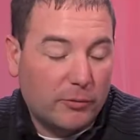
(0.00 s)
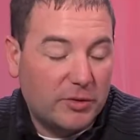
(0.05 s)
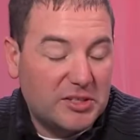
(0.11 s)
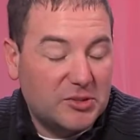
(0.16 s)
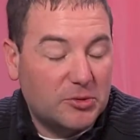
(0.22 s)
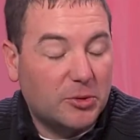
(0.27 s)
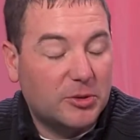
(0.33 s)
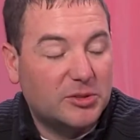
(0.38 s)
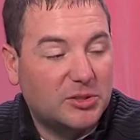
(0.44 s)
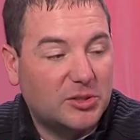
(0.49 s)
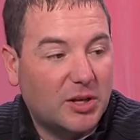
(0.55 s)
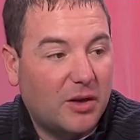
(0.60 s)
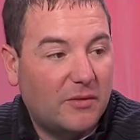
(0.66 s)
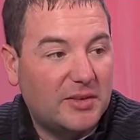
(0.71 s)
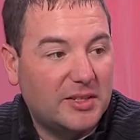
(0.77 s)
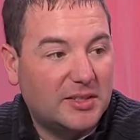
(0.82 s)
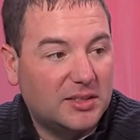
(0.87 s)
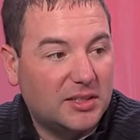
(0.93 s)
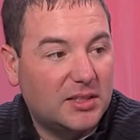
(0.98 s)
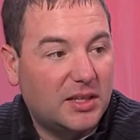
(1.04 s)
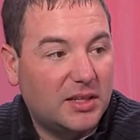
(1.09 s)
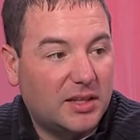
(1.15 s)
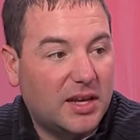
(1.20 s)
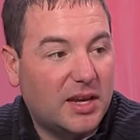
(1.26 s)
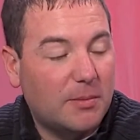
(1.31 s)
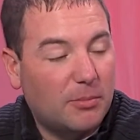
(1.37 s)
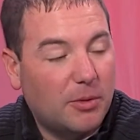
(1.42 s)
of resources, obviously, that
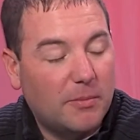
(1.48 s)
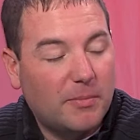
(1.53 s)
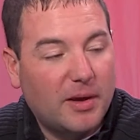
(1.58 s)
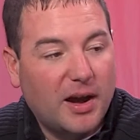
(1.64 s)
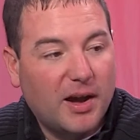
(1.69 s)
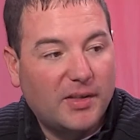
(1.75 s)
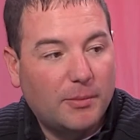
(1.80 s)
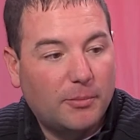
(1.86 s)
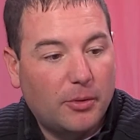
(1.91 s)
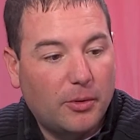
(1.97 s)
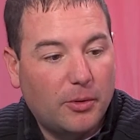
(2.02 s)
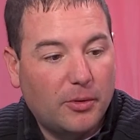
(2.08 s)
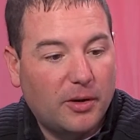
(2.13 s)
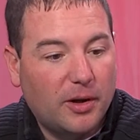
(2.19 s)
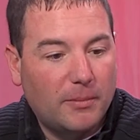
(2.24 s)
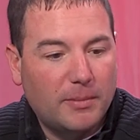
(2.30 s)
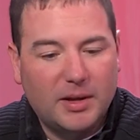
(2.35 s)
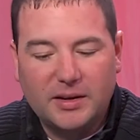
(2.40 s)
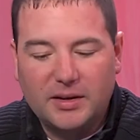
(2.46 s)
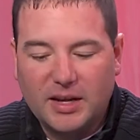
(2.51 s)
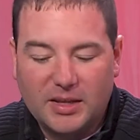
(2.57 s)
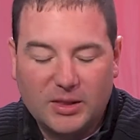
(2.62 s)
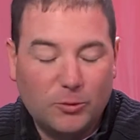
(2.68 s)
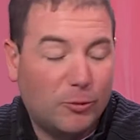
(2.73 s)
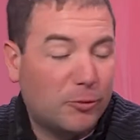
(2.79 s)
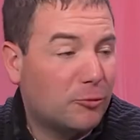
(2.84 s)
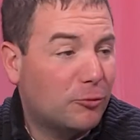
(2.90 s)
they can put behind the program and,
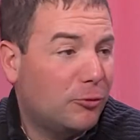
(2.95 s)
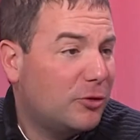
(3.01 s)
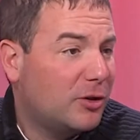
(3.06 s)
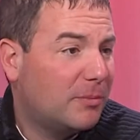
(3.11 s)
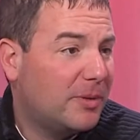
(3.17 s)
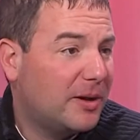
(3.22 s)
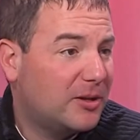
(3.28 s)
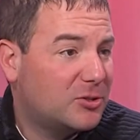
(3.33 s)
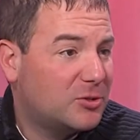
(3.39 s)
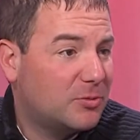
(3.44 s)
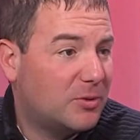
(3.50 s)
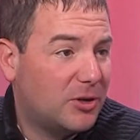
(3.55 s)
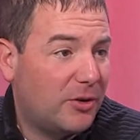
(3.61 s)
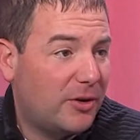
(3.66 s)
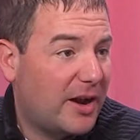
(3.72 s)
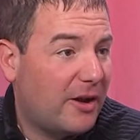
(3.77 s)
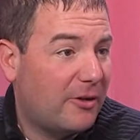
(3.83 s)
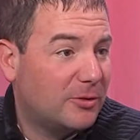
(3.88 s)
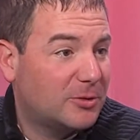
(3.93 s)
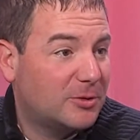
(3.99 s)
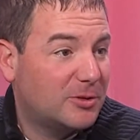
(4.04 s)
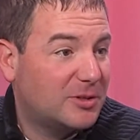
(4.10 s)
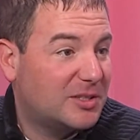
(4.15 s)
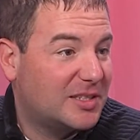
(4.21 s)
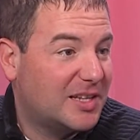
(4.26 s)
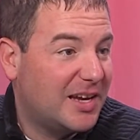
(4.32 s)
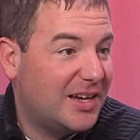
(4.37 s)
and the recruiting pitch when you're at
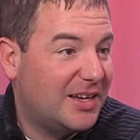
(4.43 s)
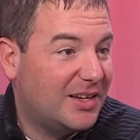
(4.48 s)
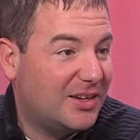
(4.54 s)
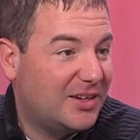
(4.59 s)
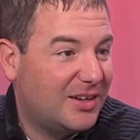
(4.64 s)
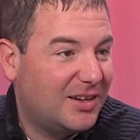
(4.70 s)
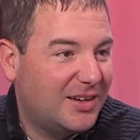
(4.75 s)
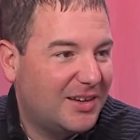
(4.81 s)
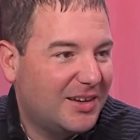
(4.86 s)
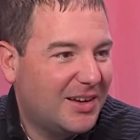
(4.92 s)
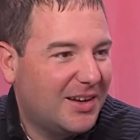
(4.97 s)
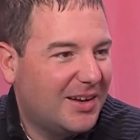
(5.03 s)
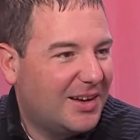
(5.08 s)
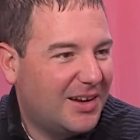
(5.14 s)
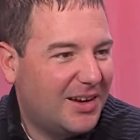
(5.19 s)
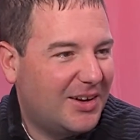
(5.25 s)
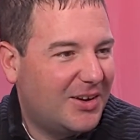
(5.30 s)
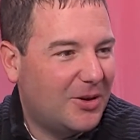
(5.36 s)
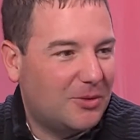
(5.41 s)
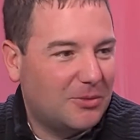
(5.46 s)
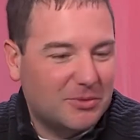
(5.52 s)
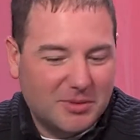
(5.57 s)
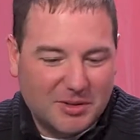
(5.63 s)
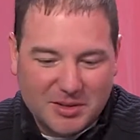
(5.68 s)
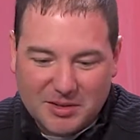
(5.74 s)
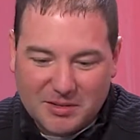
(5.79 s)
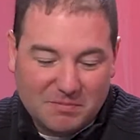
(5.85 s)
Arizona State and, you know,
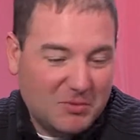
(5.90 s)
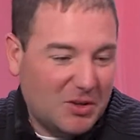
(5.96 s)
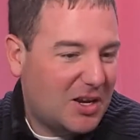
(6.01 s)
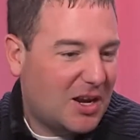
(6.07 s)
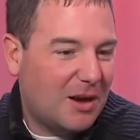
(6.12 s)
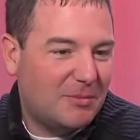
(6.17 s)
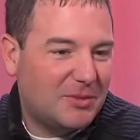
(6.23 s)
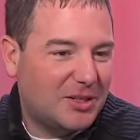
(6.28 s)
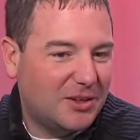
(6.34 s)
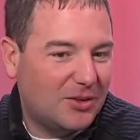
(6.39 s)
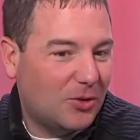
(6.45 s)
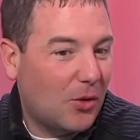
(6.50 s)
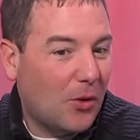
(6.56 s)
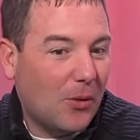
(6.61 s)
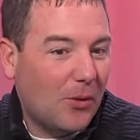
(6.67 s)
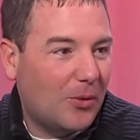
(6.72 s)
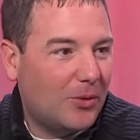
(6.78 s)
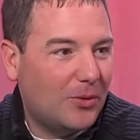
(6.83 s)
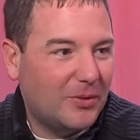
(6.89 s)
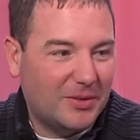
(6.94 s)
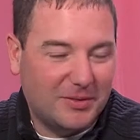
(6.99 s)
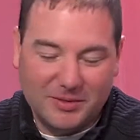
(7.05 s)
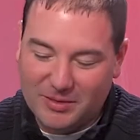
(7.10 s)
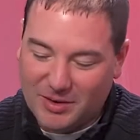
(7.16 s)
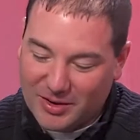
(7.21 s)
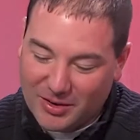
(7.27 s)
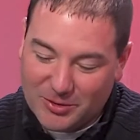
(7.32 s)
you come to Lowell
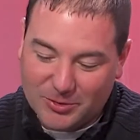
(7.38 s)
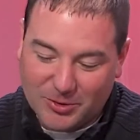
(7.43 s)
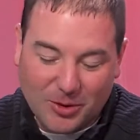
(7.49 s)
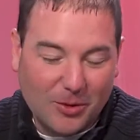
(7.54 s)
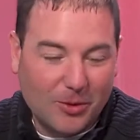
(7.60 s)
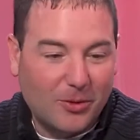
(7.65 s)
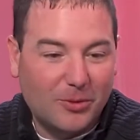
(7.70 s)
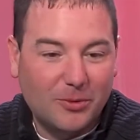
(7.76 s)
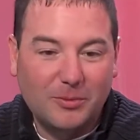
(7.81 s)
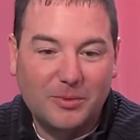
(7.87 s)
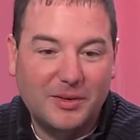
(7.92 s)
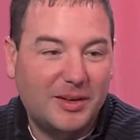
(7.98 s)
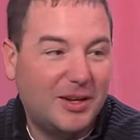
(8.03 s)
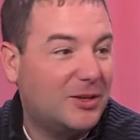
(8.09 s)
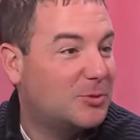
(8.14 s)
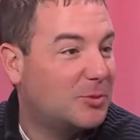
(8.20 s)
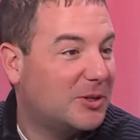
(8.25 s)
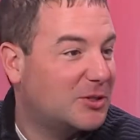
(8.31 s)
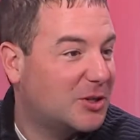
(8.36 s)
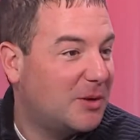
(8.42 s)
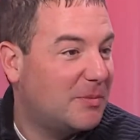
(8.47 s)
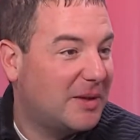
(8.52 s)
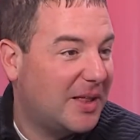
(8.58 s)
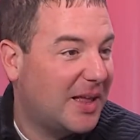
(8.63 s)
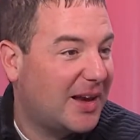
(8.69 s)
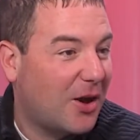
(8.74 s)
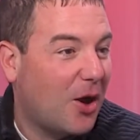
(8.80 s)
and here's Lowell, here's what it's going to
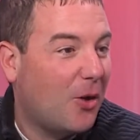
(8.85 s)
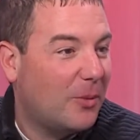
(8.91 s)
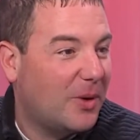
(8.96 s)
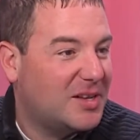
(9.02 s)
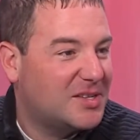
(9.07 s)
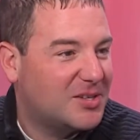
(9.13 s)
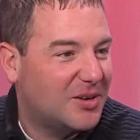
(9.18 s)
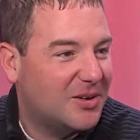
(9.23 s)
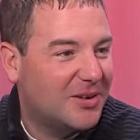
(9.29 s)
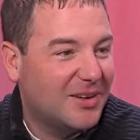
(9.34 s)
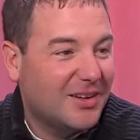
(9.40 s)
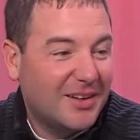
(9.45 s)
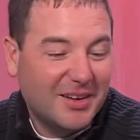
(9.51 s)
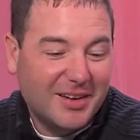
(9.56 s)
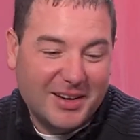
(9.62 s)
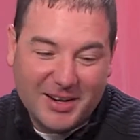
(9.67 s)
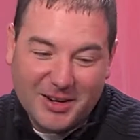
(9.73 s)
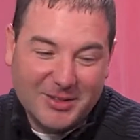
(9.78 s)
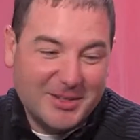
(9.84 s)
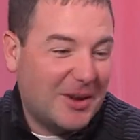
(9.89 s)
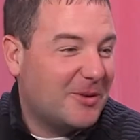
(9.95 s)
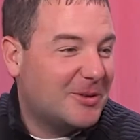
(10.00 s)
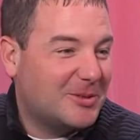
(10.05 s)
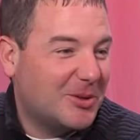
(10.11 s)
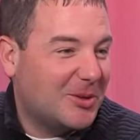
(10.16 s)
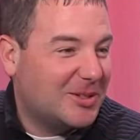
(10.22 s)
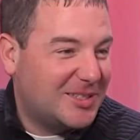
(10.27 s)
be like all winter. Yeah. Here's
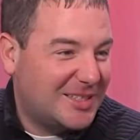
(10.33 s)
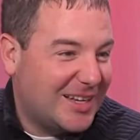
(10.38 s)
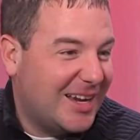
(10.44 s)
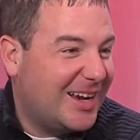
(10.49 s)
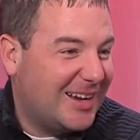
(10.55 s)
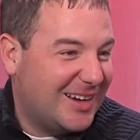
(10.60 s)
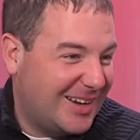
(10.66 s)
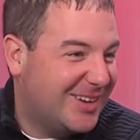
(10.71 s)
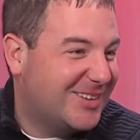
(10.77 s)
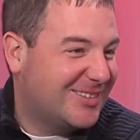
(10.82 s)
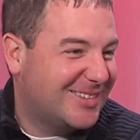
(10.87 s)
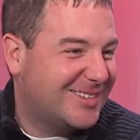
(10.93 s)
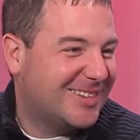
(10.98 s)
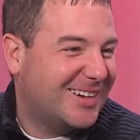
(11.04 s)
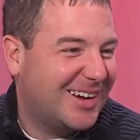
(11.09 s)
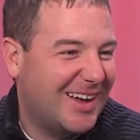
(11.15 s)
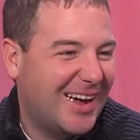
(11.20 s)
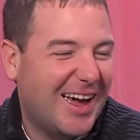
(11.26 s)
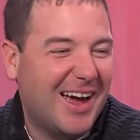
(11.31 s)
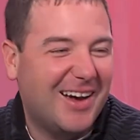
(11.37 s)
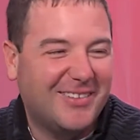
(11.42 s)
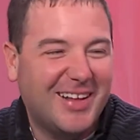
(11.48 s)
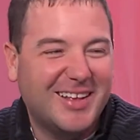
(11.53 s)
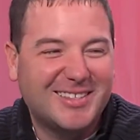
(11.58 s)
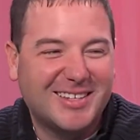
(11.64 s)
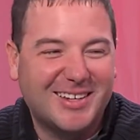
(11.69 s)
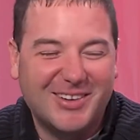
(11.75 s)
Arizona State. Yeah, here's what exactly. you're going to have.
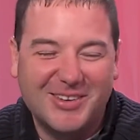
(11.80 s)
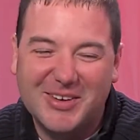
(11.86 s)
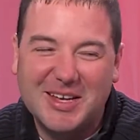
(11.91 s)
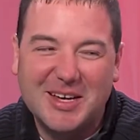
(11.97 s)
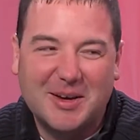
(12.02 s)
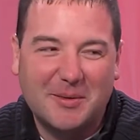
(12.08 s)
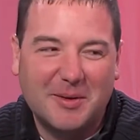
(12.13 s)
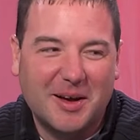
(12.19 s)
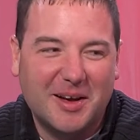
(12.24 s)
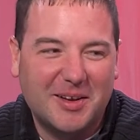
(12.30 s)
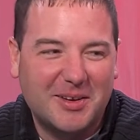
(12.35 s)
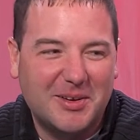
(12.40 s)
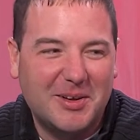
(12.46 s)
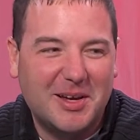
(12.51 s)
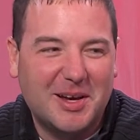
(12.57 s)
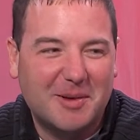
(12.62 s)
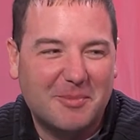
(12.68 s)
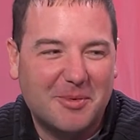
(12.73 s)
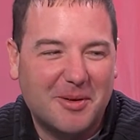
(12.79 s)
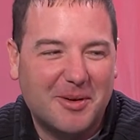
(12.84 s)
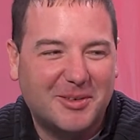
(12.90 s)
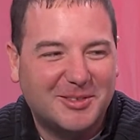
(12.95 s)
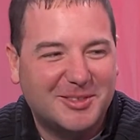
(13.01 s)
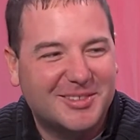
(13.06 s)
That's a yeah. unique, uh, unique yeah, approach.